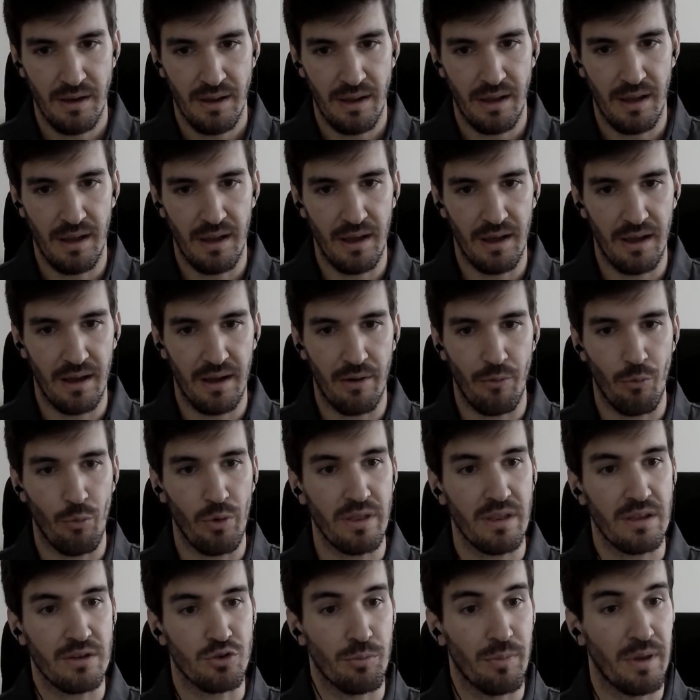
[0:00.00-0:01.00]

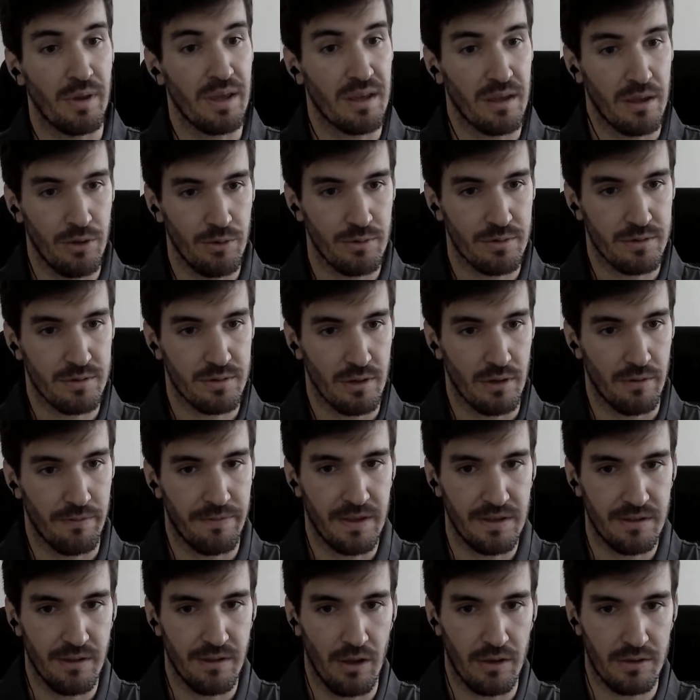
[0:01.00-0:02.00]
ready to make use of
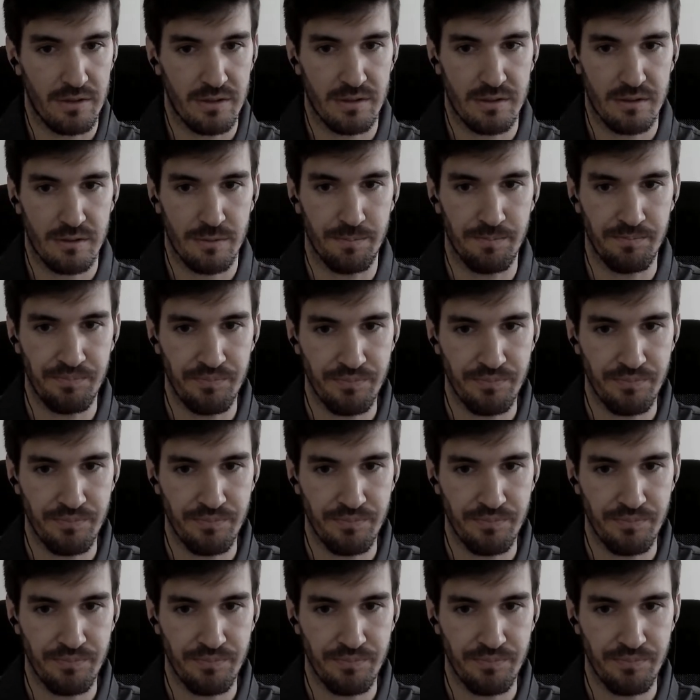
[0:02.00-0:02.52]
these logs.